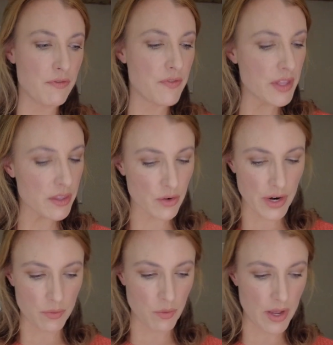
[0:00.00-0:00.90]
5th
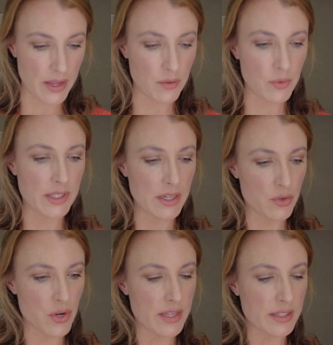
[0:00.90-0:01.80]
grade one was
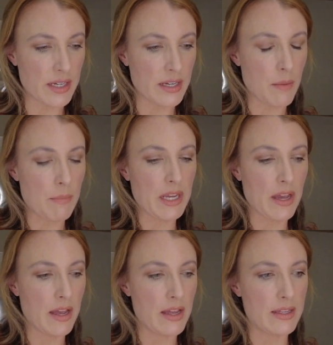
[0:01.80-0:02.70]
interesting
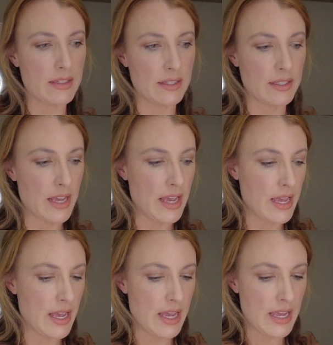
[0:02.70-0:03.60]
because
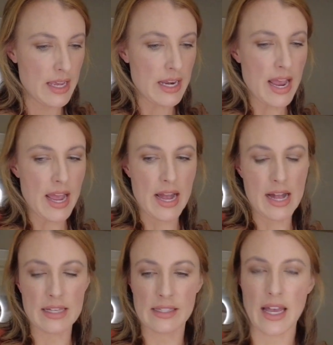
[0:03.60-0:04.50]
it
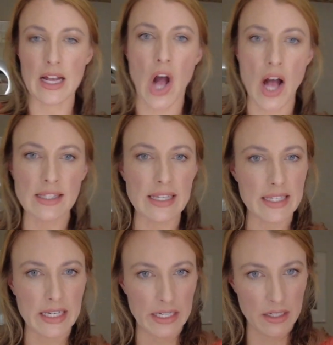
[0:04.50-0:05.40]
has a
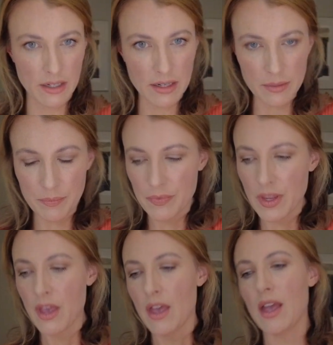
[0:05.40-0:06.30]
gazetteer.
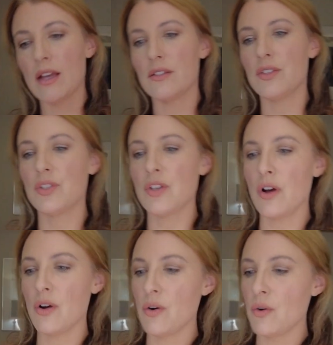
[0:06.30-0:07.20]
And
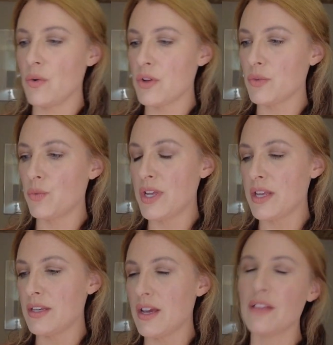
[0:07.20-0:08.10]
so when